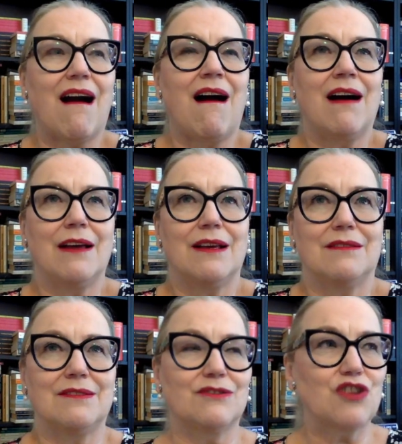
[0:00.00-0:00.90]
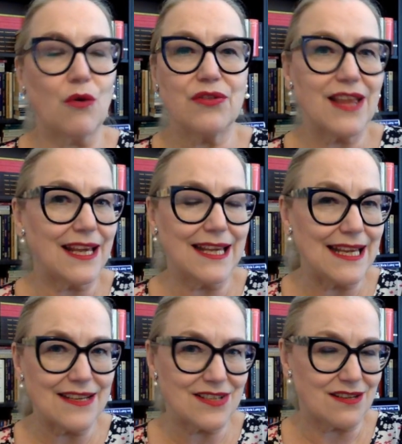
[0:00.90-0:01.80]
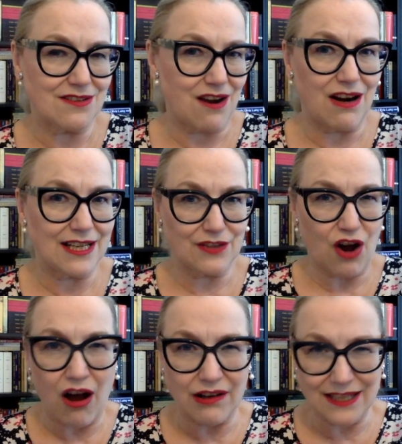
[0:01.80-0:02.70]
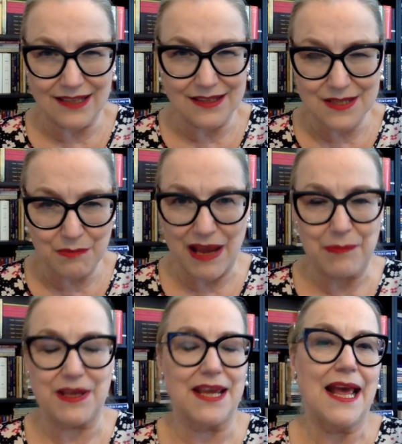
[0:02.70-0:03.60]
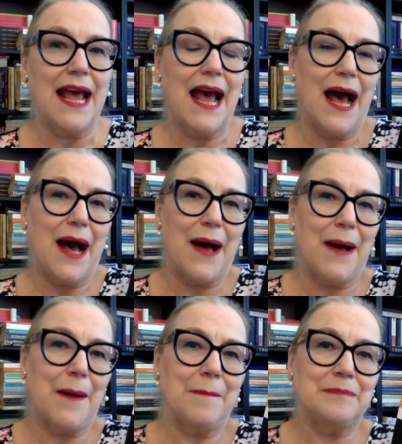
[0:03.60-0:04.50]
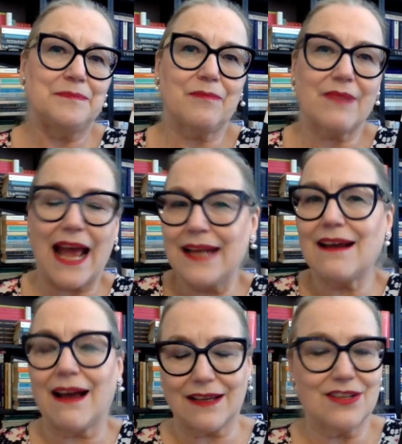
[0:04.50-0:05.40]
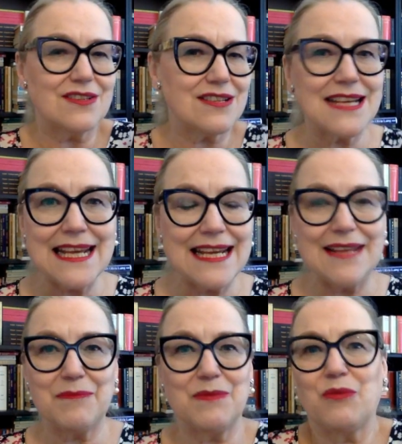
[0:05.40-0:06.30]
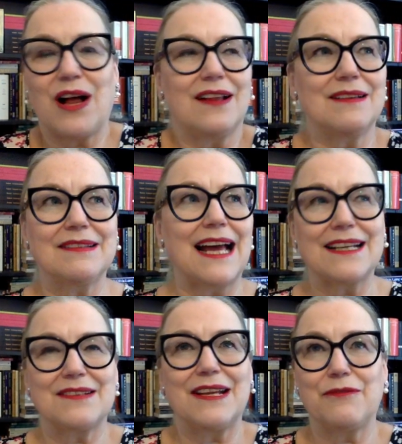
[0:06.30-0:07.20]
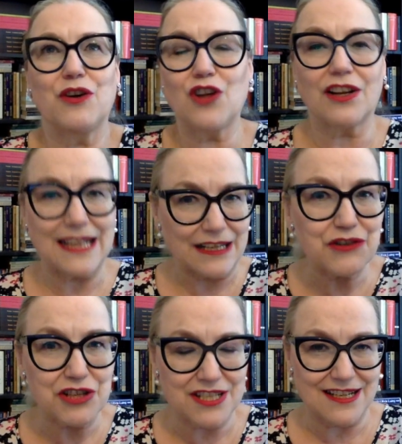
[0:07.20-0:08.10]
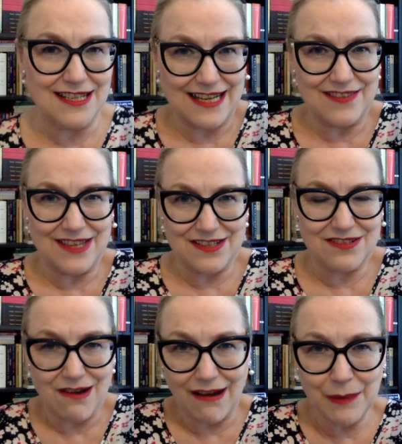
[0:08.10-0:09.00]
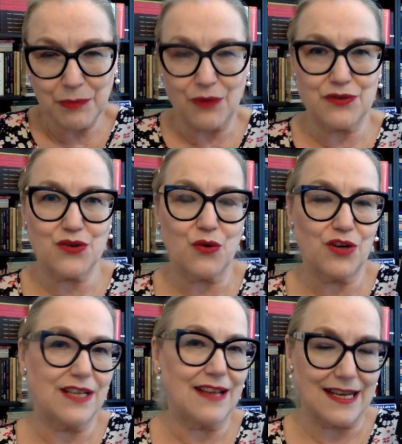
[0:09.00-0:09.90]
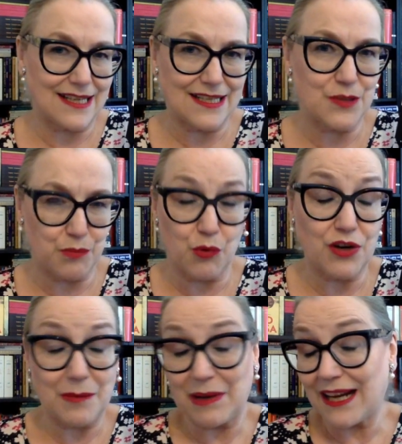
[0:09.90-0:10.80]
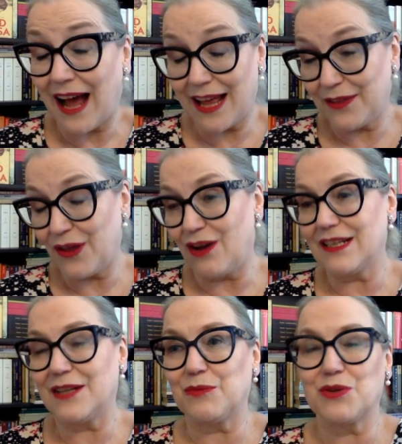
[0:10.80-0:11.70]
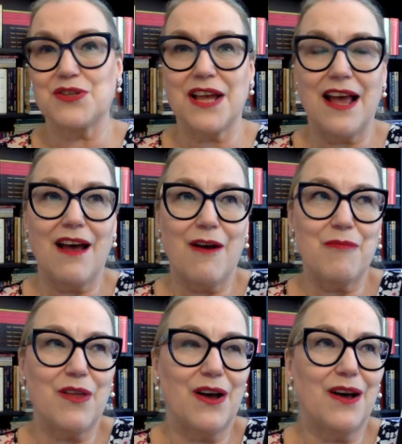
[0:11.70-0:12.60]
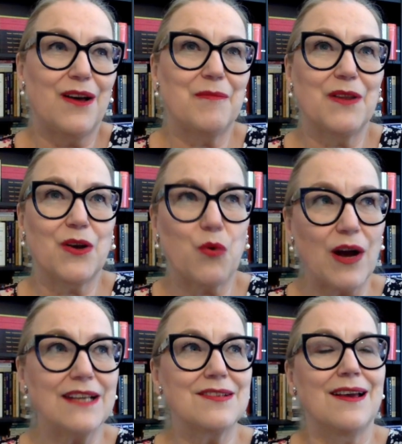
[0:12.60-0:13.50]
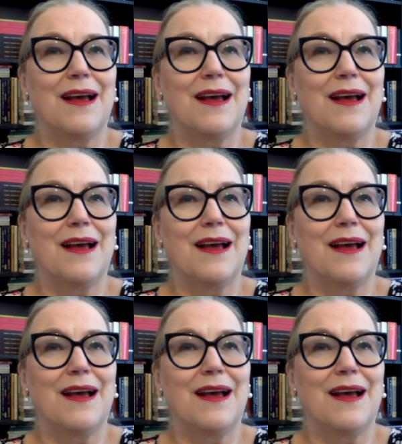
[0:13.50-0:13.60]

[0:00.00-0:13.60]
I don't think he is the target audience, maybe. And I can see, that if you're not interested in this type of story, that it's boring. But I thought it was quite